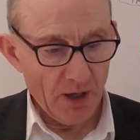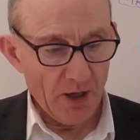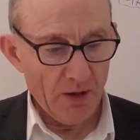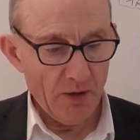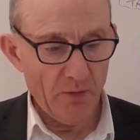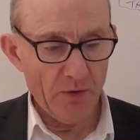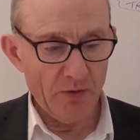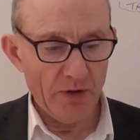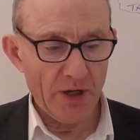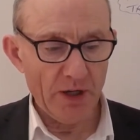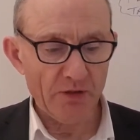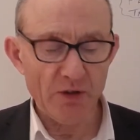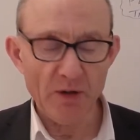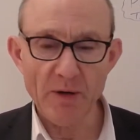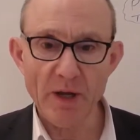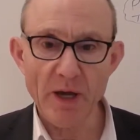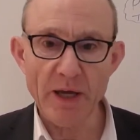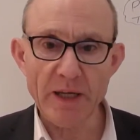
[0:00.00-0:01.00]
On the next,
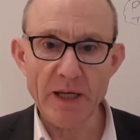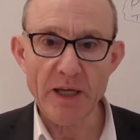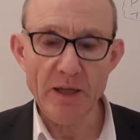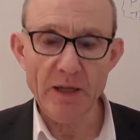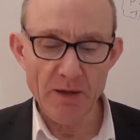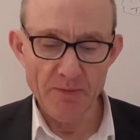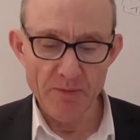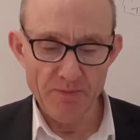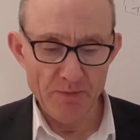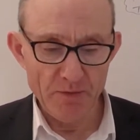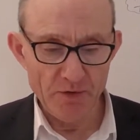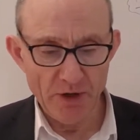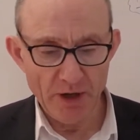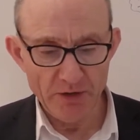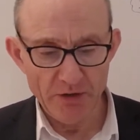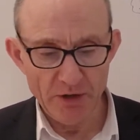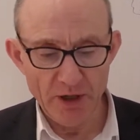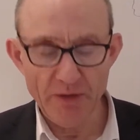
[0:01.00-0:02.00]
an E,
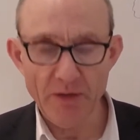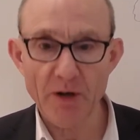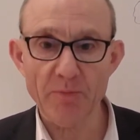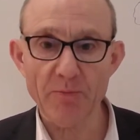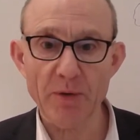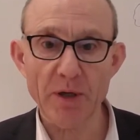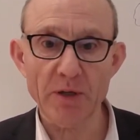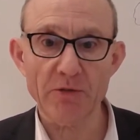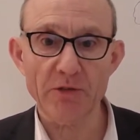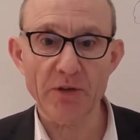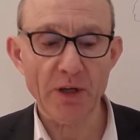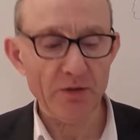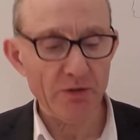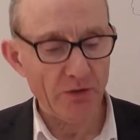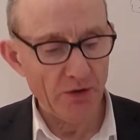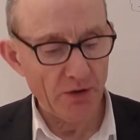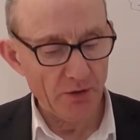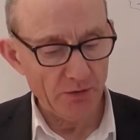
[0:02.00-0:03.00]
section E there on page 6
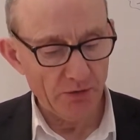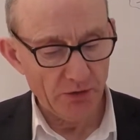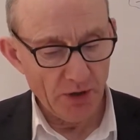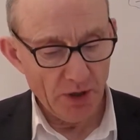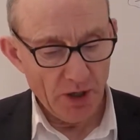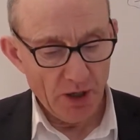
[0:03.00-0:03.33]
of the notes,